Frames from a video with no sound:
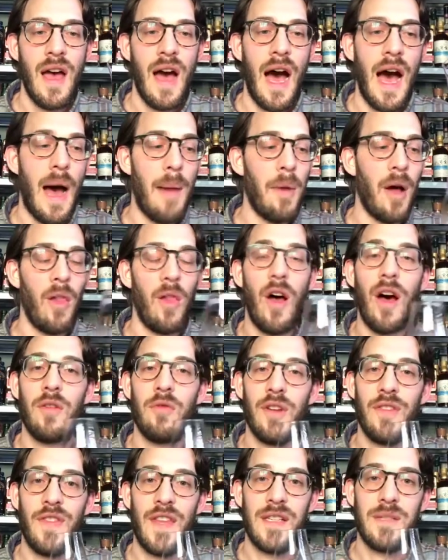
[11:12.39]
Along
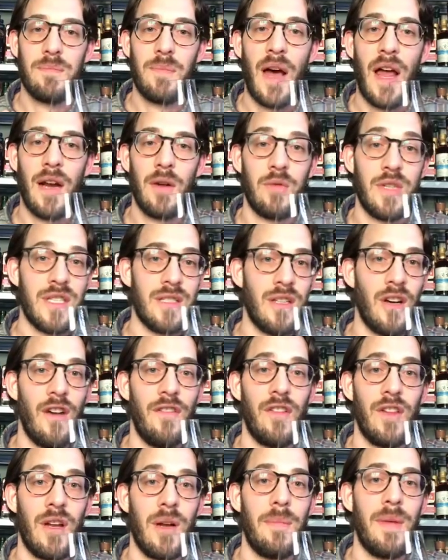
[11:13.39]
with this product, we still
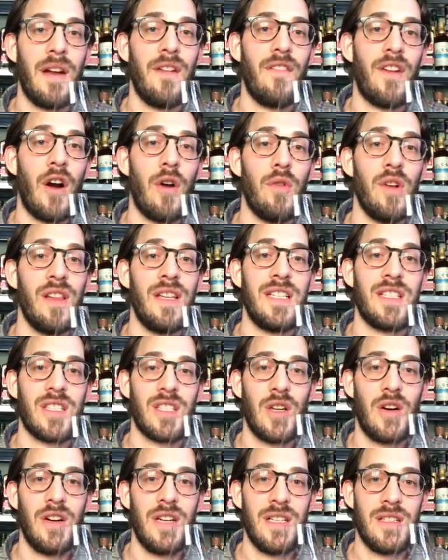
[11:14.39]
have a little bit of our Release
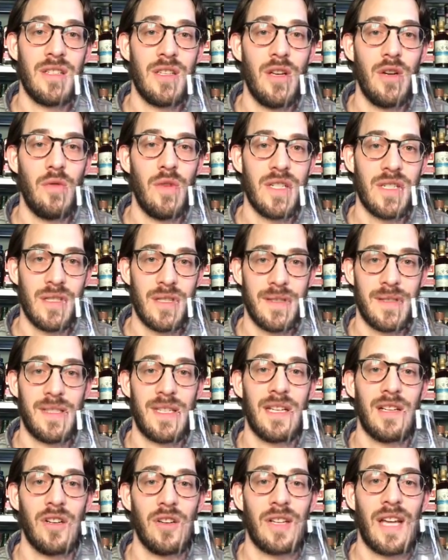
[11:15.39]
32, which is a
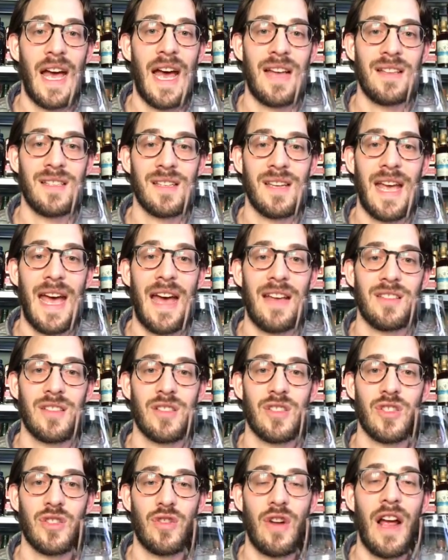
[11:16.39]
single cask
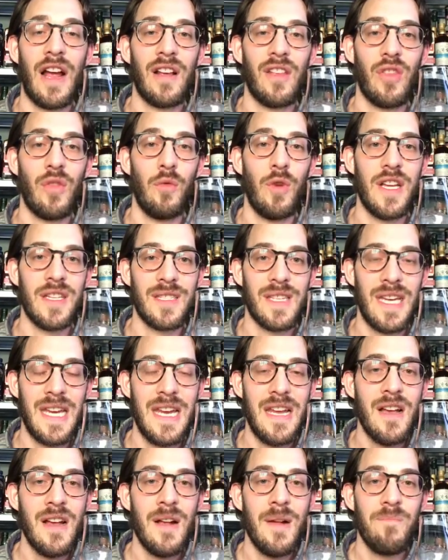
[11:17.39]
strength
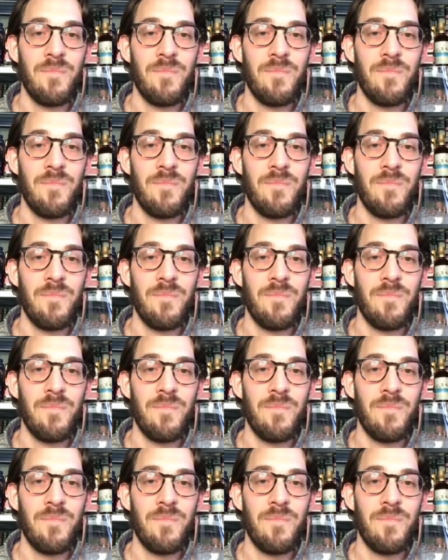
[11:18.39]
whiskey.